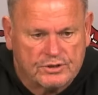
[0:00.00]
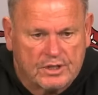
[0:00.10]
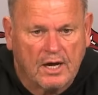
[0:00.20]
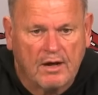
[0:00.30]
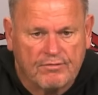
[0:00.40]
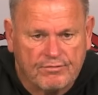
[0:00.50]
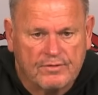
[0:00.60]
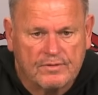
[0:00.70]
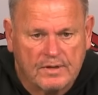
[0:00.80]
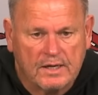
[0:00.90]
is tough.
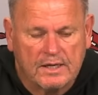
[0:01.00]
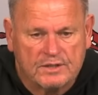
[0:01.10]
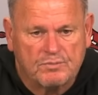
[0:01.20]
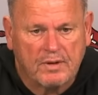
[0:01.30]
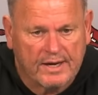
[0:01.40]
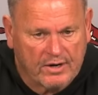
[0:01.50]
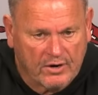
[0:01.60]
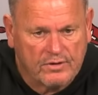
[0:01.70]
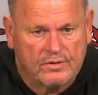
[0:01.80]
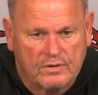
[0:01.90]
Uh, he's played
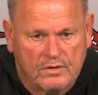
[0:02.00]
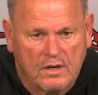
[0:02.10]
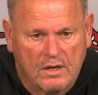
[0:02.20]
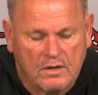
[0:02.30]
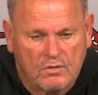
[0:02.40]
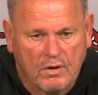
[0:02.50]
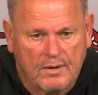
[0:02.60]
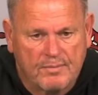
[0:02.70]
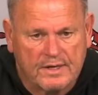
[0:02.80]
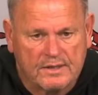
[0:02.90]
hurt uh, quite
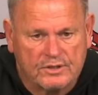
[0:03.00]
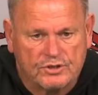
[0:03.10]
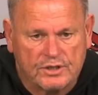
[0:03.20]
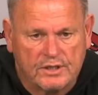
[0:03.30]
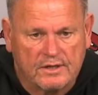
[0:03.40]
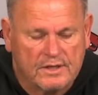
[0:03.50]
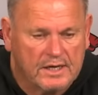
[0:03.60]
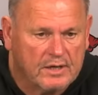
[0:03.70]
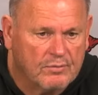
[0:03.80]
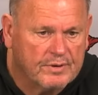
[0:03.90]
a bit this year. I
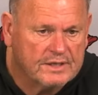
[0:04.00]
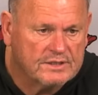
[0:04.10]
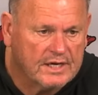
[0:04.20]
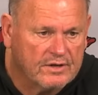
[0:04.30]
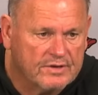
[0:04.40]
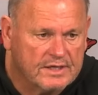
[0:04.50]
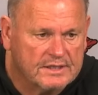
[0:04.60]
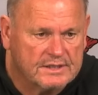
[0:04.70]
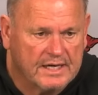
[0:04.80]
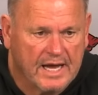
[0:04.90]
think he'll be as healthy
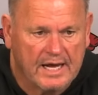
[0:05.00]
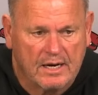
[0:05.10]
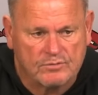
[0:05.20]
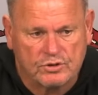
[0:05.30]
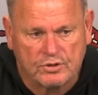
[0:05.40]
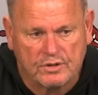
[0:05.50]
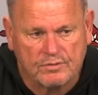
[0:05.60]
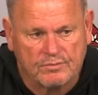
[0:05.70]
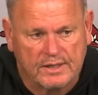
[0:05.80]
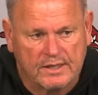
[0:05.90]
as he had. I'm sure
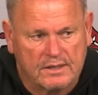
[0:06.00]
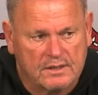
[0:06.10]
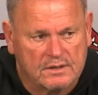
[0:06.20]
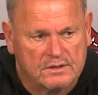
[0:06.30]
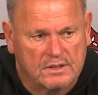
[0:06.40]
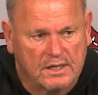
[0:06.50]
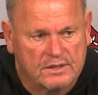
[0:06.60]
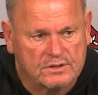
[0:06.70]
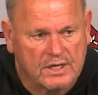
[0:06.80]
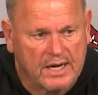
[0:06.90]
it'll be an uh,
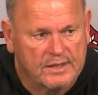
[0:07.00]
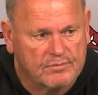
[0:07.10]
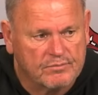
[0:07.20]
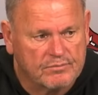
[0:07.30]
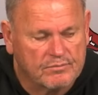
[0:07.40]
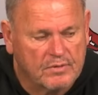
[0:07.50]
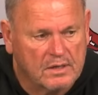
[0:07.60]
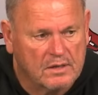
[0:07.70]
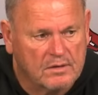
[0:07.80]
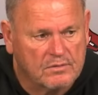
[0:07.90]
exciting
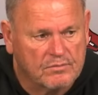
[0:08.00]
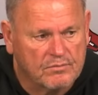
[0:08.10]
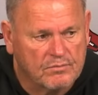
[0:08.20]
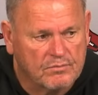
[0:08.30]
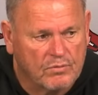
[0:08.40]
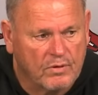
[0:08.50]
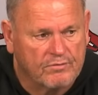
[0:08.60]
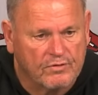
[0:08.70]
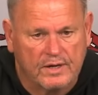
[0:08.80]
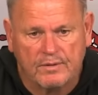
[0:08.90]

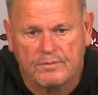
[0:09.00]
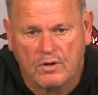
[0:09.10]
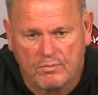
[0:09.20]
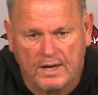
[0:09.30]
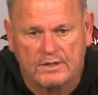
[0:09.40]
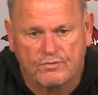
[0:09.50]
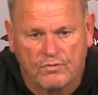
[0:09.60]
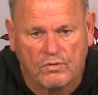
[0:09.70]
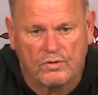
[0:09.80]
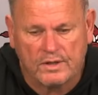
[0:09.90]
point for him to go back to
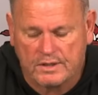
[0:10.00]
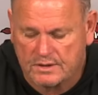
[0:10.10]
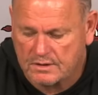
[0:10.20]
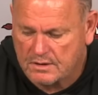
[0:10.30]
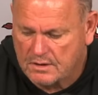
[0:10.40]
Florida and